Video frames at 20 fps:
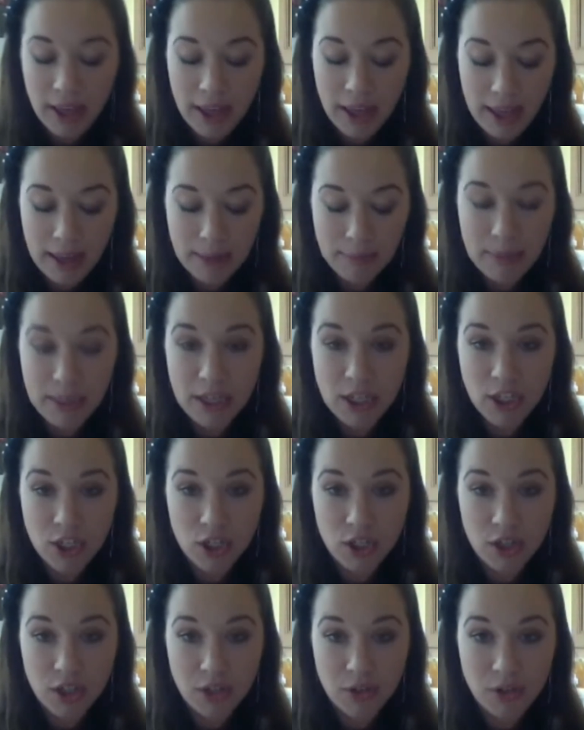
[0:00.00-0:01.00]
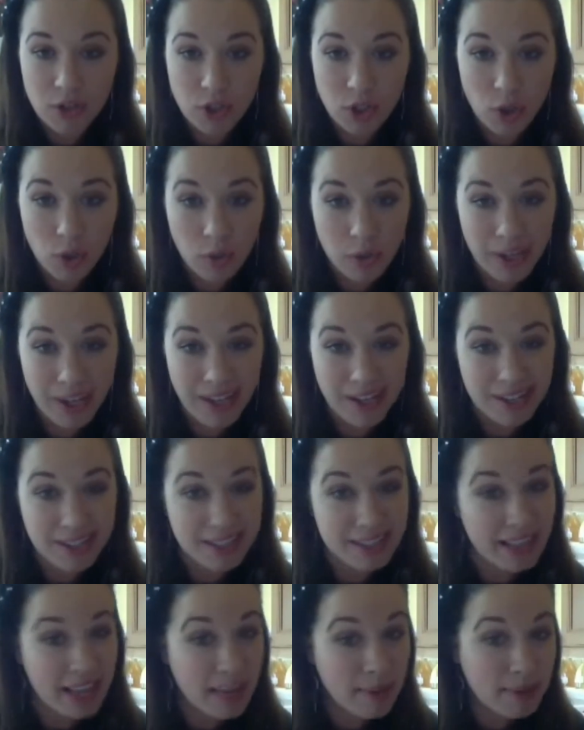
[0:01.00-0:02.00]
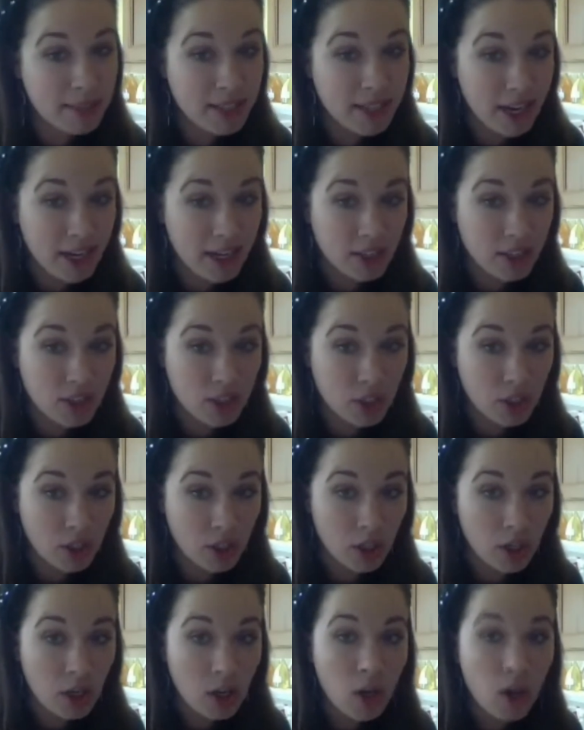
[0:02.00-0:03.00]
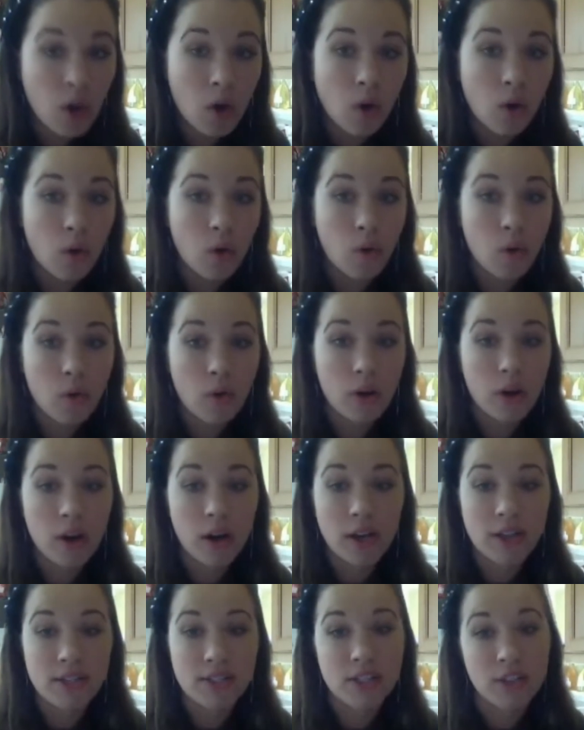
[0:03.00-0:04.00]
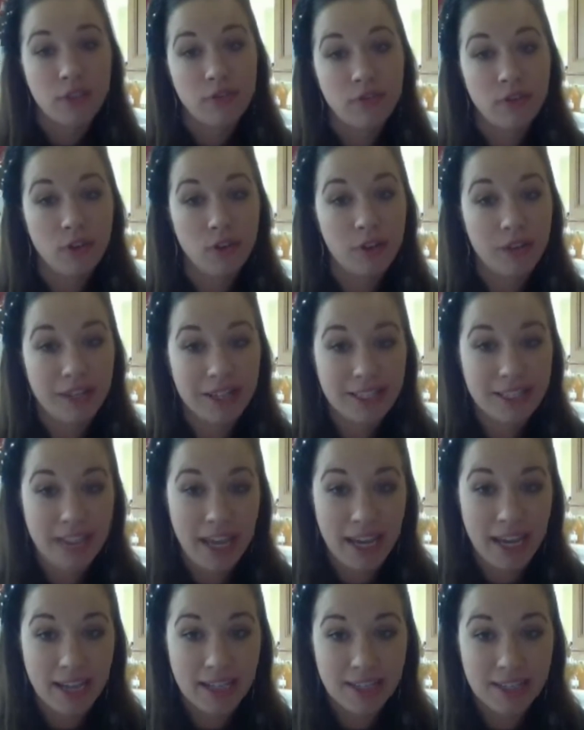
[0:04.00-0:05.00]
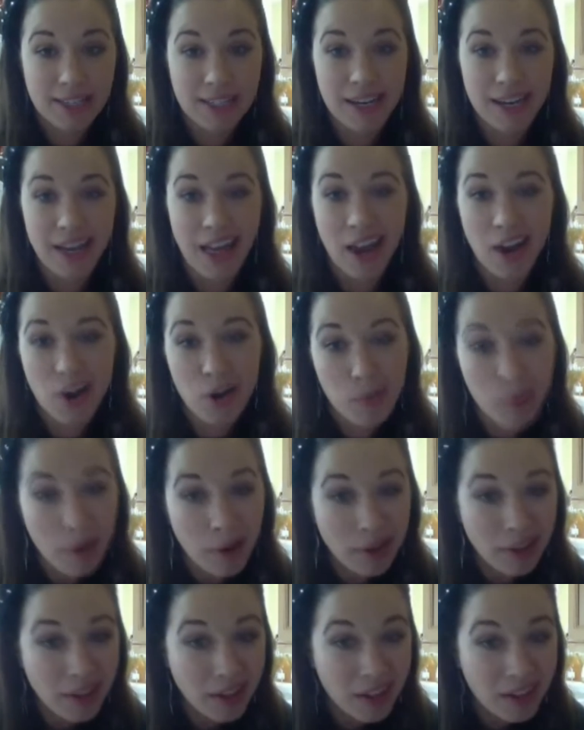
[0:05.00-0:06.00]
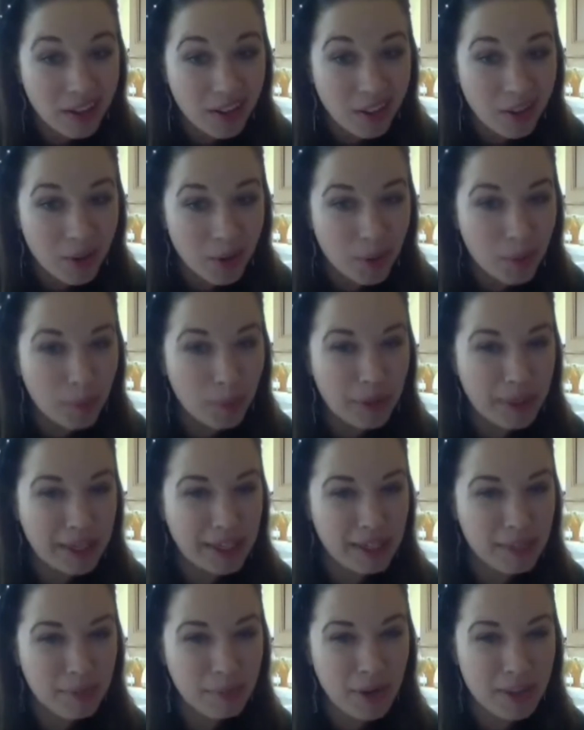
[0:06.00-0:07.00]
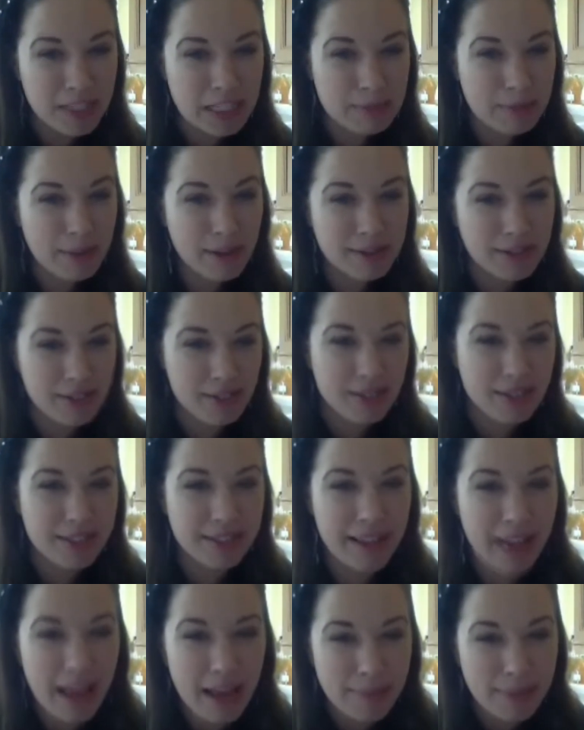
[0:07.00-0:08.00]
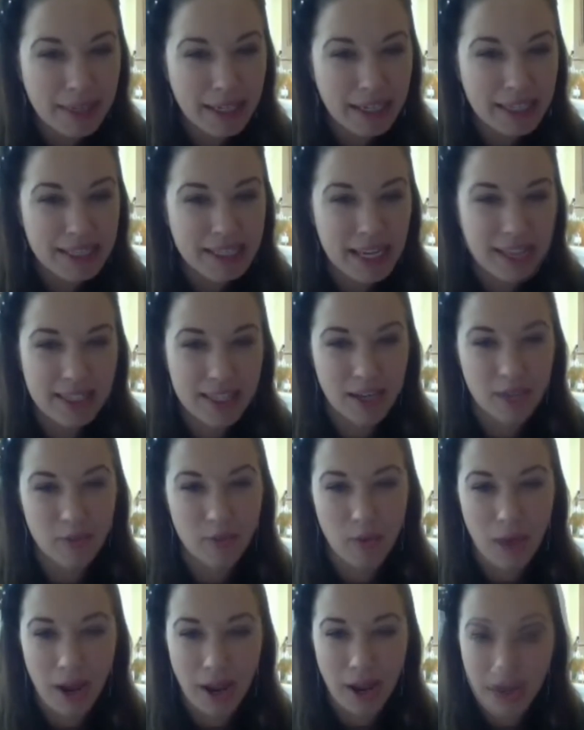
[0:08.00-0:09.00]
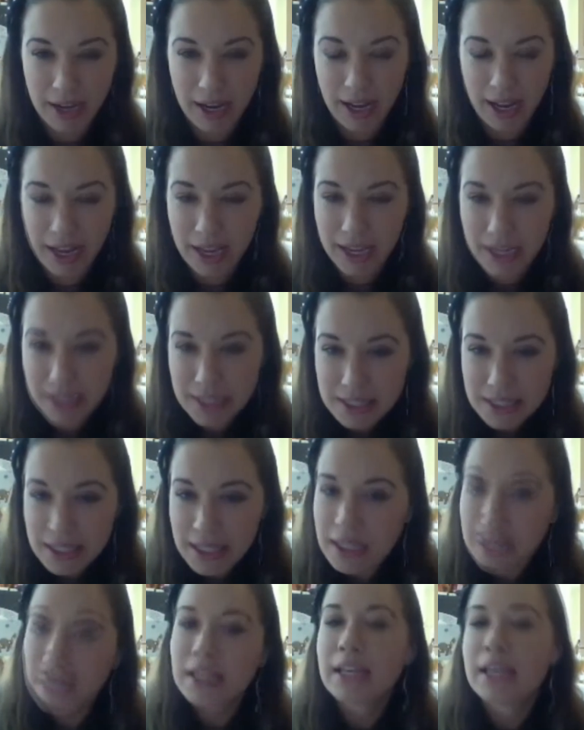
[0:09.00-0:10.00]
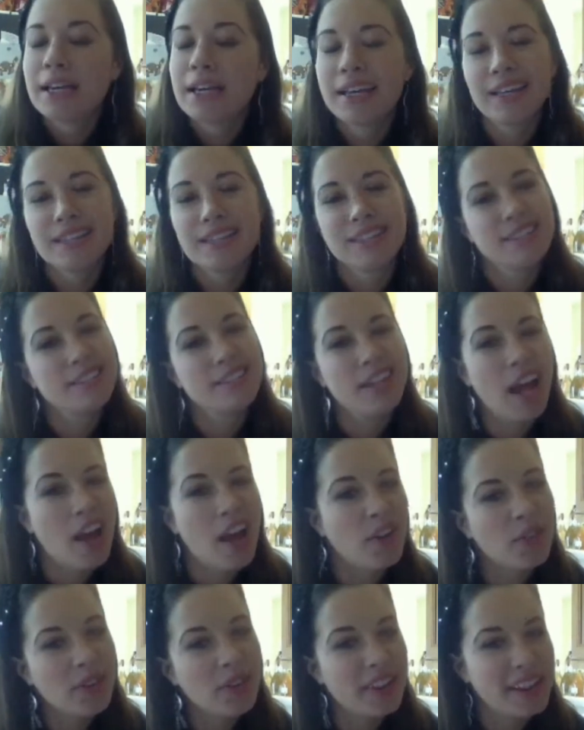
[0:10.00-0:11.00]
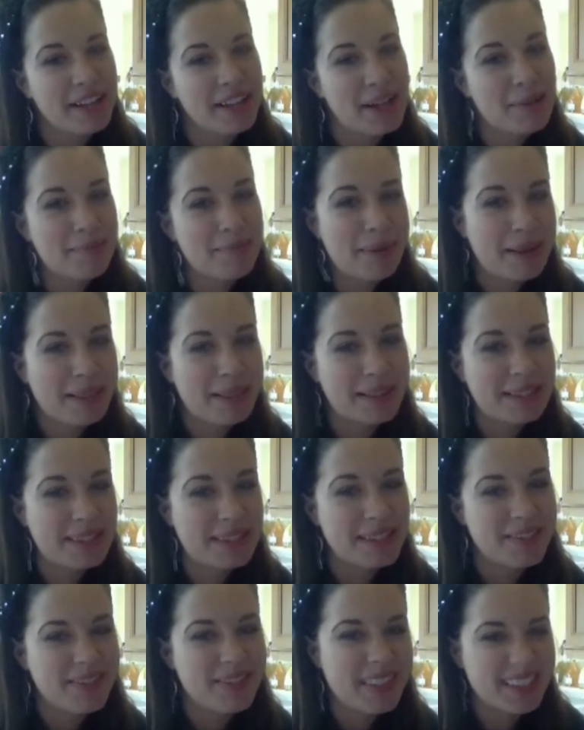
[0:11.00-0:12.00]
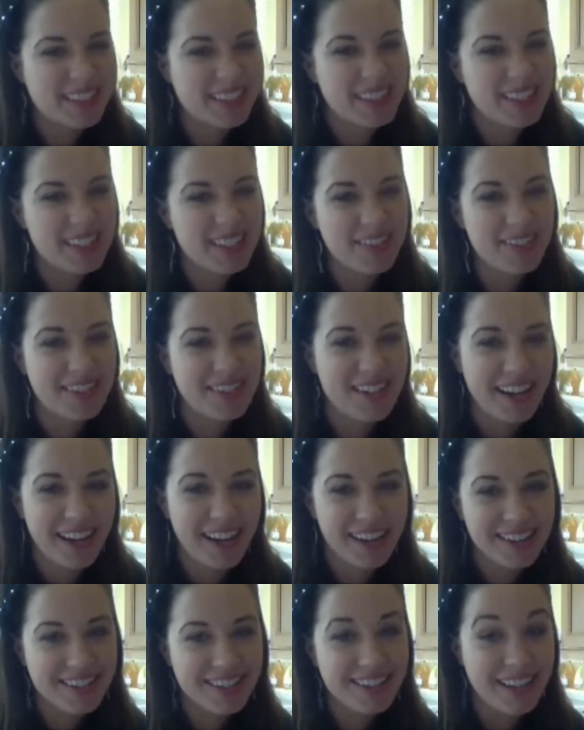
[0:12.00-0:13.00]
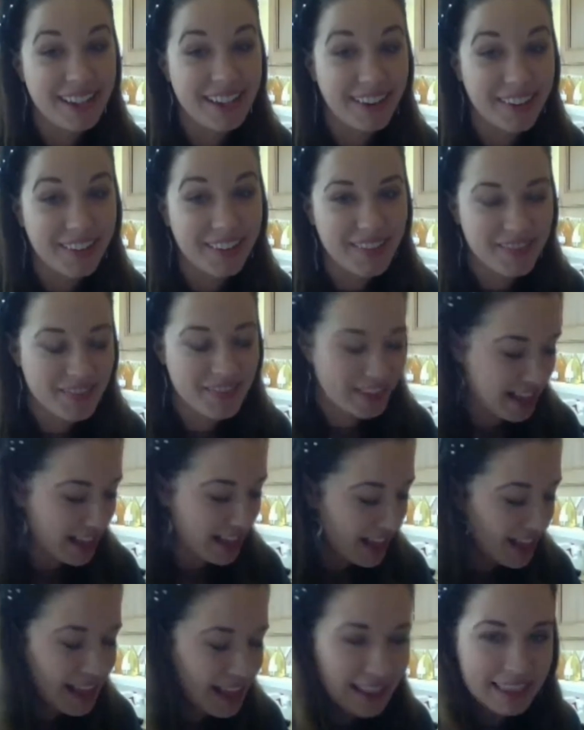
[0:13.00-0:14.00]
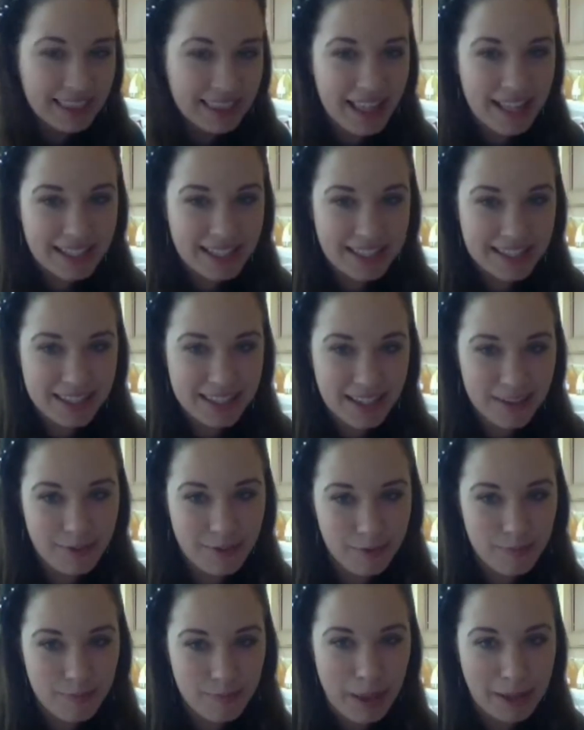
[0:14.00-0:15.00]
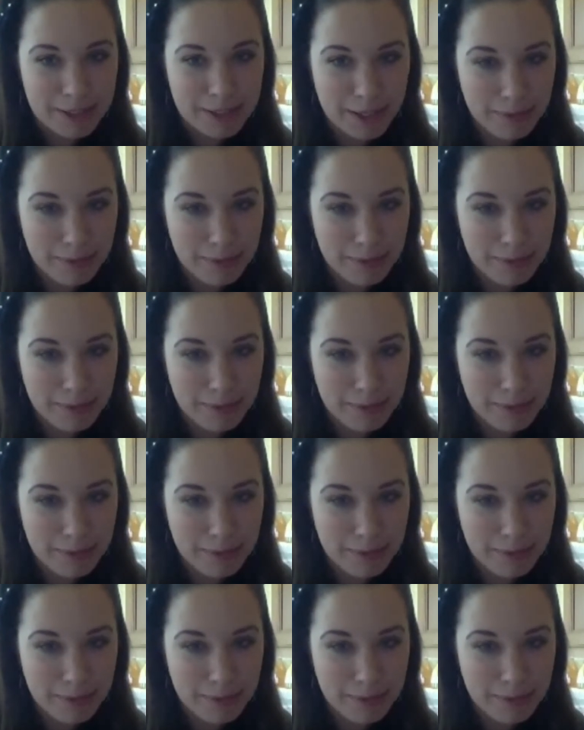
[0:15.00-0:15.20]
and make sure that you don't get a slimy texture or a sulfuric taste. Now, I don't know about you, but eating Brussels sprouts that are slimy and taste like rotten eggs is not really on my list of things to do today. So let's melt our